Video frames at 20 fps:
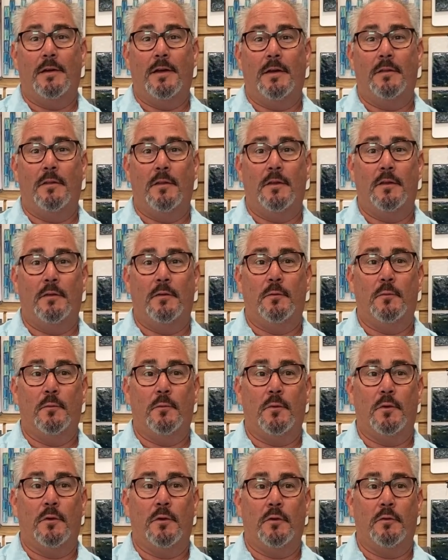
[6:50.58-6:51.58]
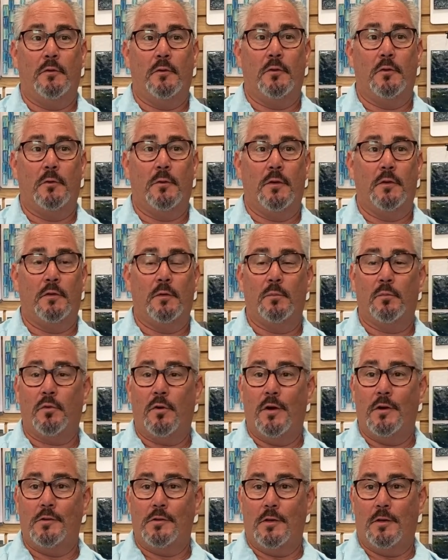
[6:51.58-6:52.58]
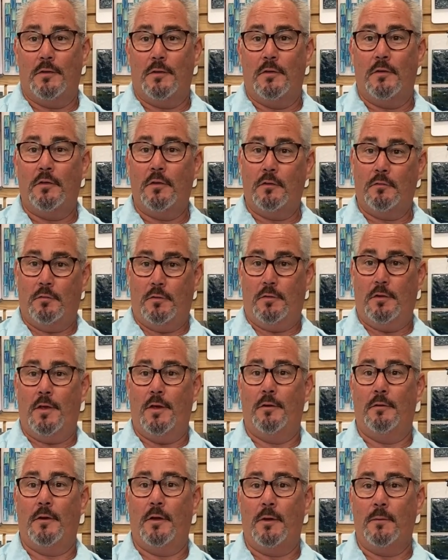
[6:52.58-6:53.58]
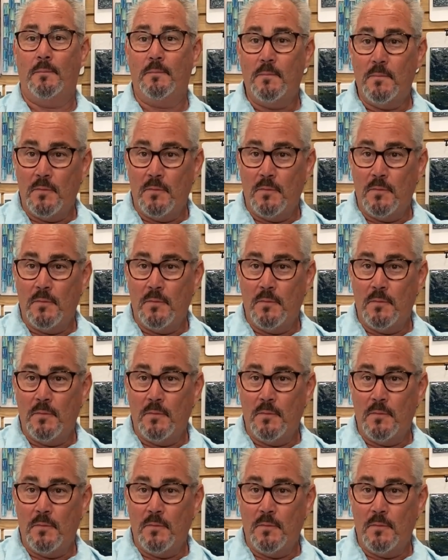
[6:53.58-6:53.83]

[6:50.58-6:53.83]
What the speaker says: And then we're also doing some projects in Citrus County.